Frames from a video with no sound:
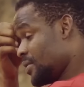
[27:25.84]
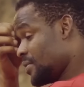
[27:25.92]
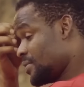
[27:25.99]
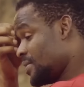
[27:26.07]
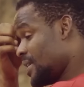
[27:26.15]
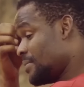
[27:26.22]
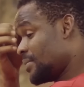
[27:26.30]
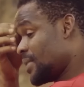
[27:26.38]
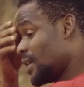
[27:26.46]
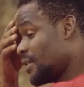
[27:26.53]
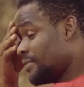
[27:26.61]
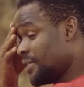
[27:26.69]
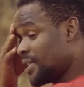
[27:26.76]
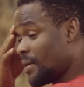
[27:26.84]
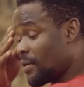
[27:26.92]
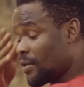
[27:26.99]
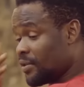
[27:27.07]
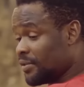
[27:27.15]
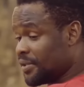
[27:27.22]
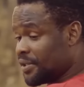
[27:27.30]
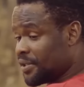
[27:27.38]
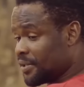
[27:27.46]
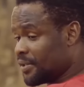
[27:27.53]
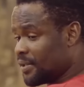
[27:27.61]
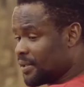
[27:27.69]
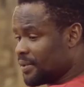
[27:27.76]
Seriously, I'm tired of this our
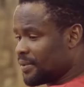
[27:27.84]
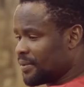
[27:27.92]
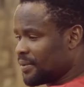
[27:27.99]
condition.